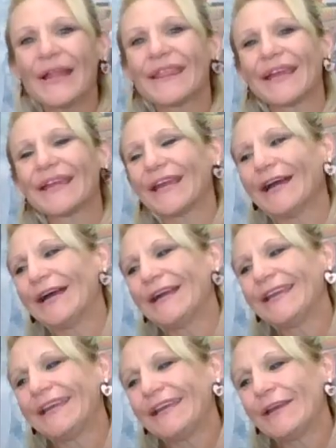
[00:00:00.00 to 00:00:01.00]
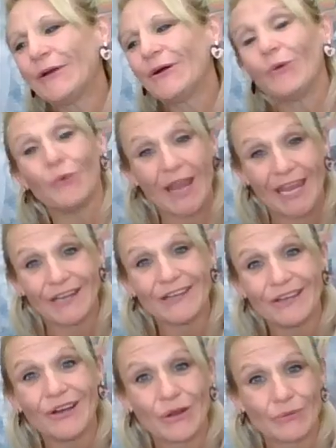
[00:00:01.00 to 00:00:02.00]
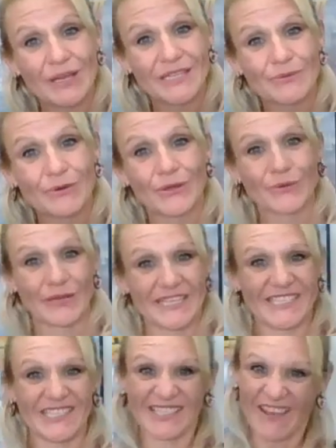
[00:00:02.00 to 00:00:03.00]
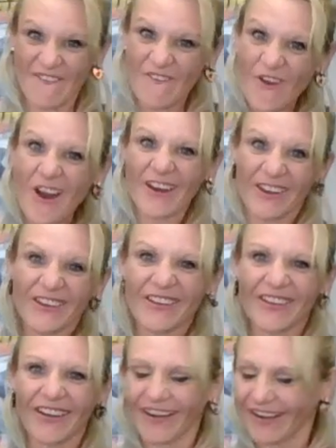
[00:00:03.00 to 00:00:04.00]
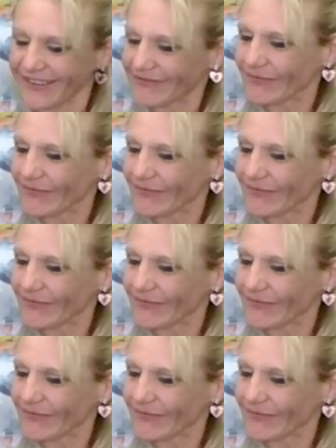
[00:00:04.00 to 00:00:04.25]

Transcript: Like Wayne on Wayne's World when he sees that rocking guitar.